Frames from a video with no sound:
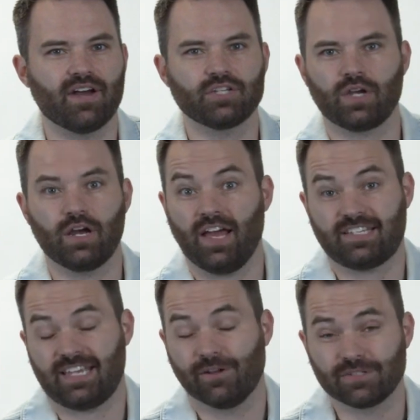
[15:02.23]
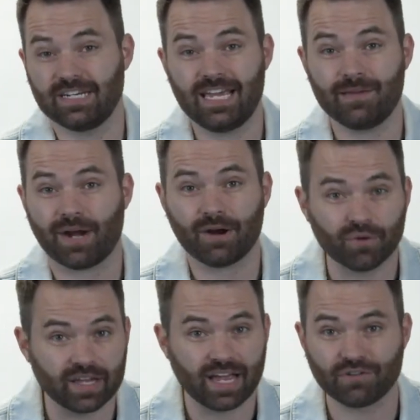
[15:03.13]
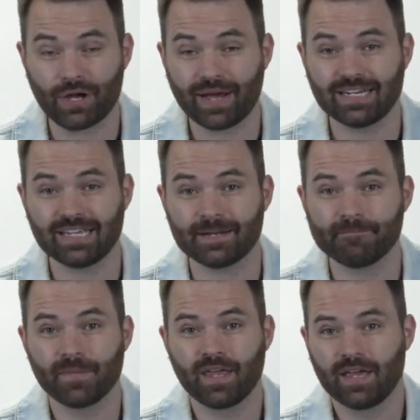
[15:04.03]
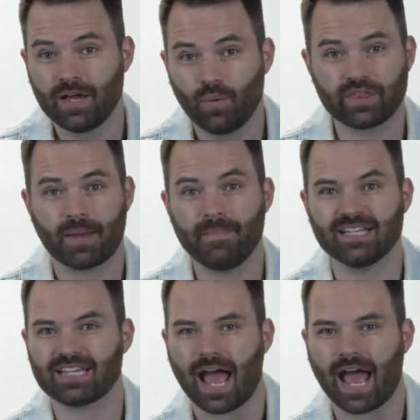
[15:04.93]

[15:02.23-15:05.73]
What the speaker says: us, we go, that sounds neat, but I really have no idea what that means.